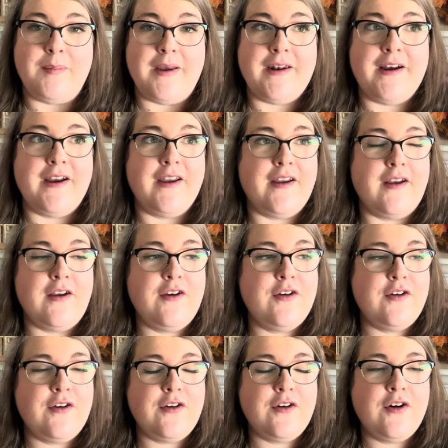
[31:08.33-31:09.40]
and I
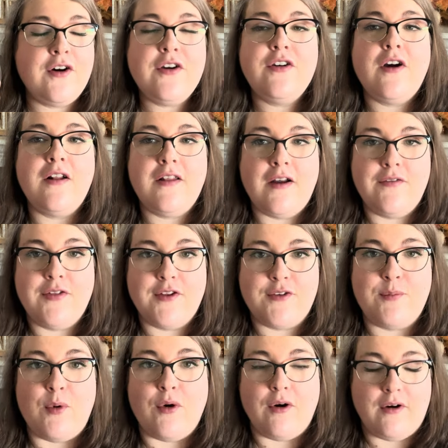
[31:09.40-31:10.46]
could not love this
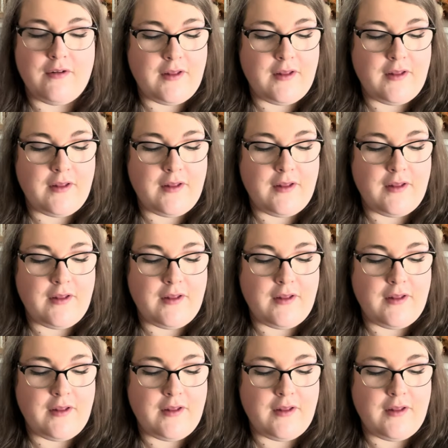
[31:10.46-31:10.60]
more.